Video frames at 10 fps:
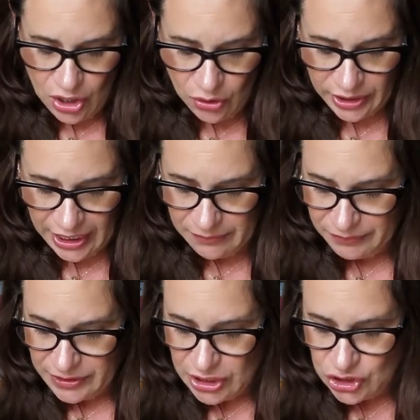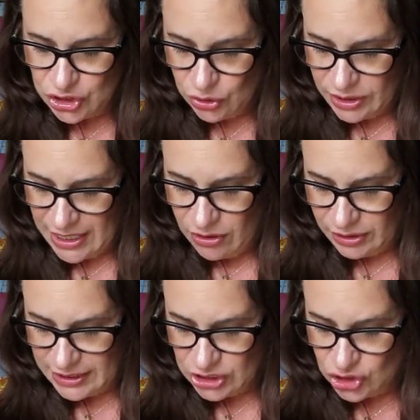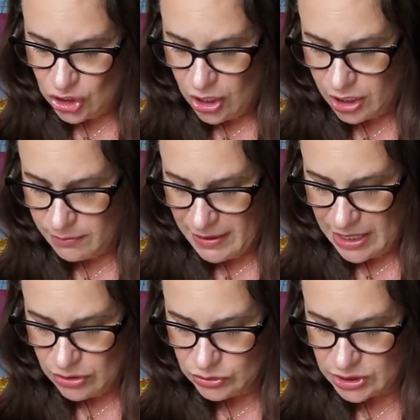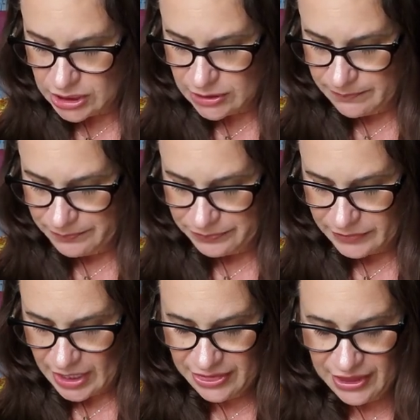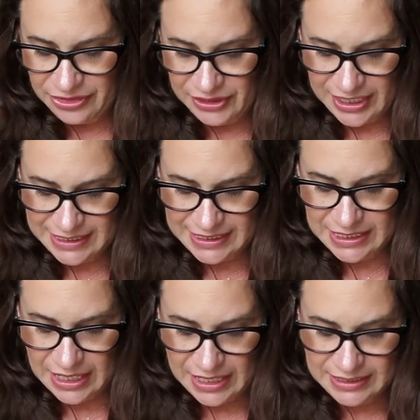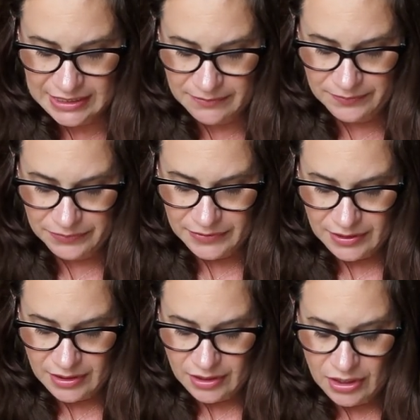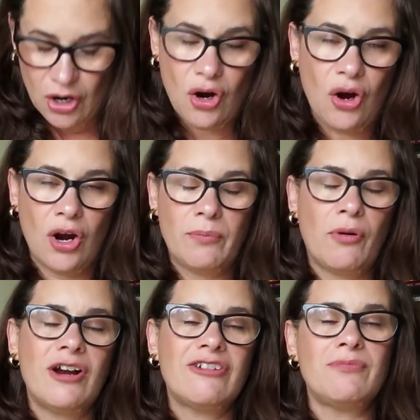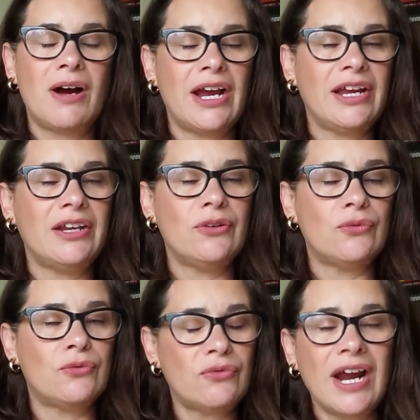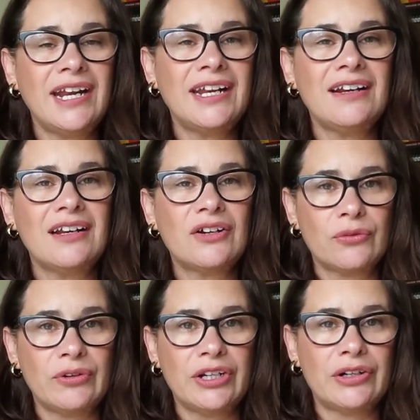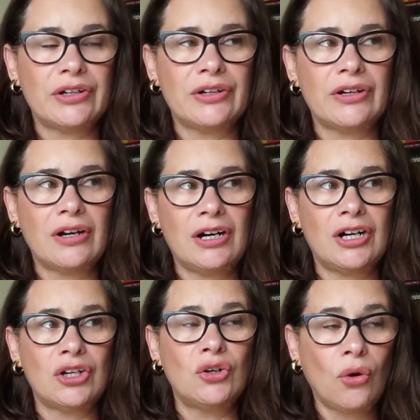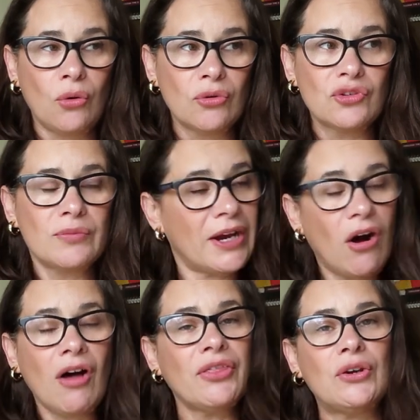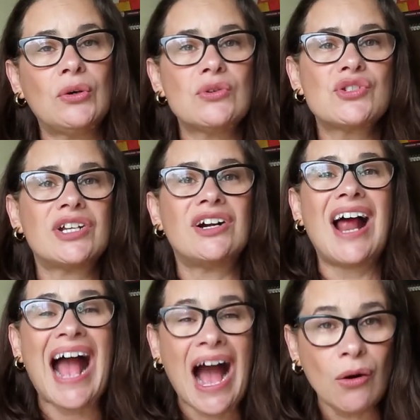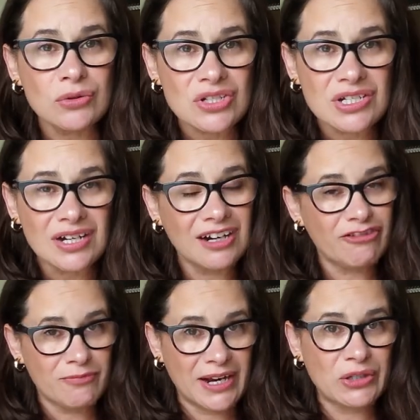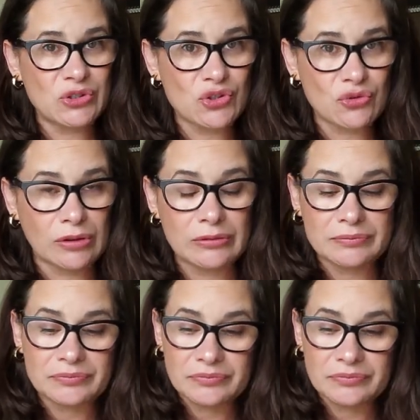Okay, so now let's talk about the things that are part of my writing career uh, goals, my author goals that are out of my control.